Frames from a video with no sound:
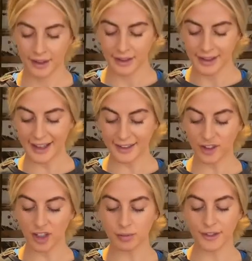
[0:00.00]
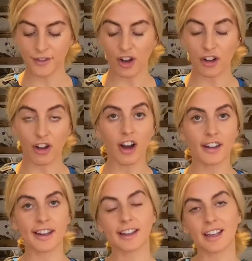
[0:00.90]
Next up, we've got
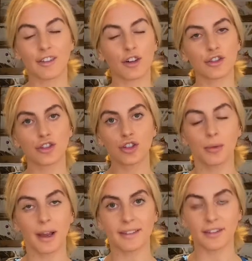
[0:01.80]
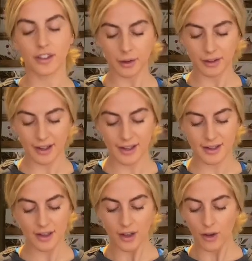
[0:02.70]
garlic. I've got two ways of doing
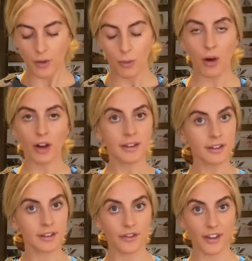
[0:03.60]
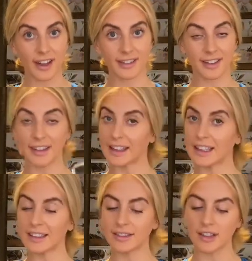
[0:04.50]
this. One, the first and the
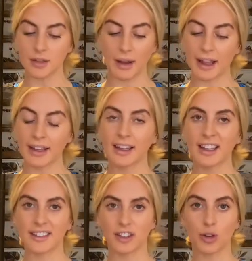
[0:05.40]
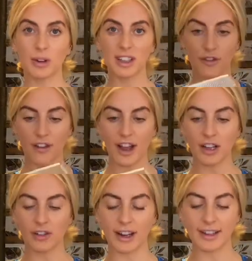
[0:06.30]
easiest way is on a really fine
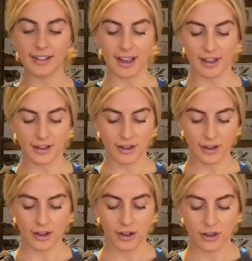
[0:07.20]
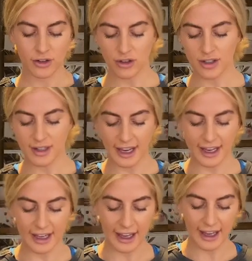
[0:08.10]
grater. Just
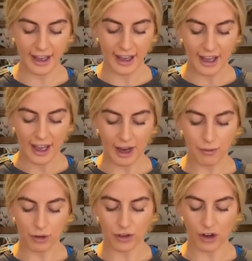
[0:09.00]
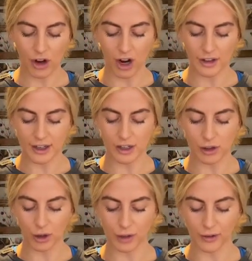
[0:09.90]
take it and run the garlic
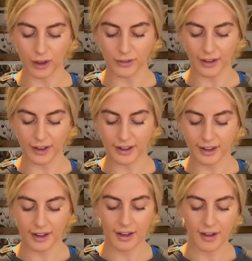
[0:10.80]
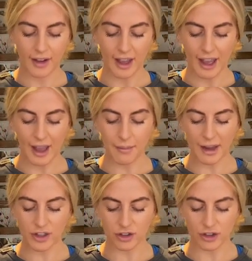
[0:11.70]
clove over, and
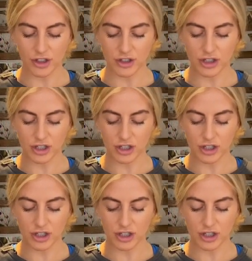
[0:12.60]
make sure you just